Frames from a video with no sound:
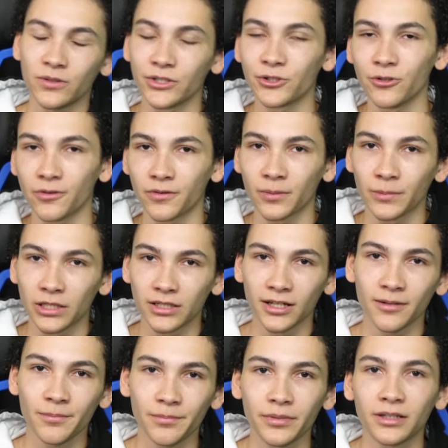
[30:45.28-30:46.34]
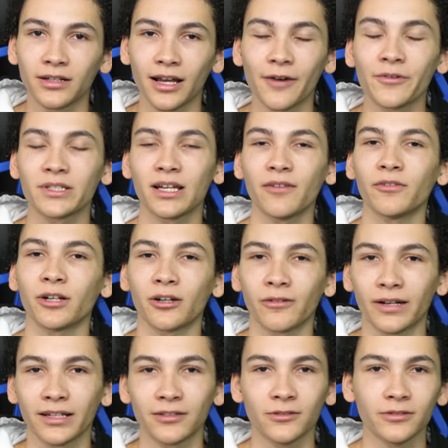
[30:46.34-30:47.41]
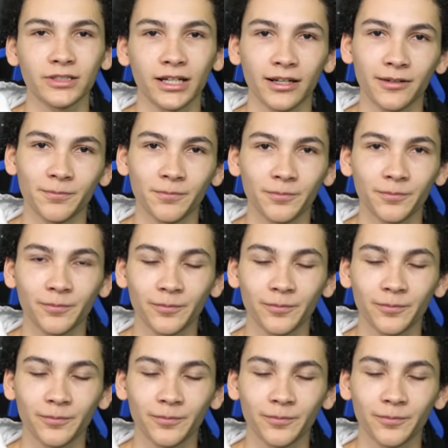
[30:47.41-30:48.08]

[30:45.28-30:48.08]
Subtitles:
was going to and from the dump, and I was having a grand old time.